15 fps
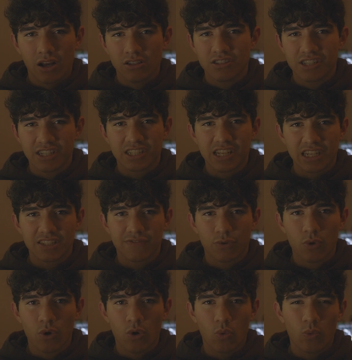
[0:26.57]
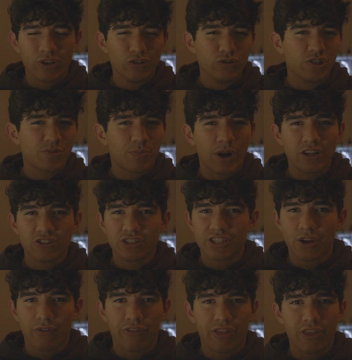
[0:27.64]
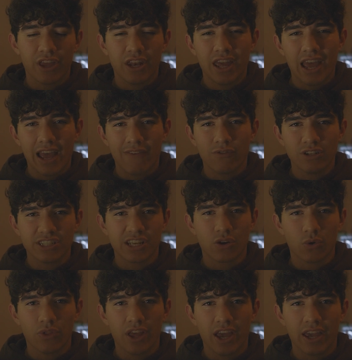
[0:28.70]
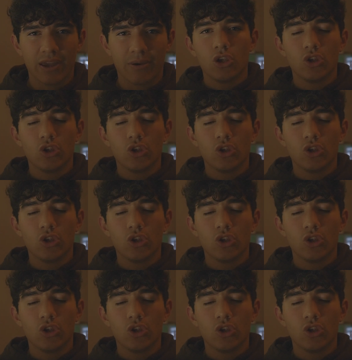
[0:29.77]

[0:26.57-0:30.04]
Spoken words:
unsuccessful when you spread yourself thin every single day.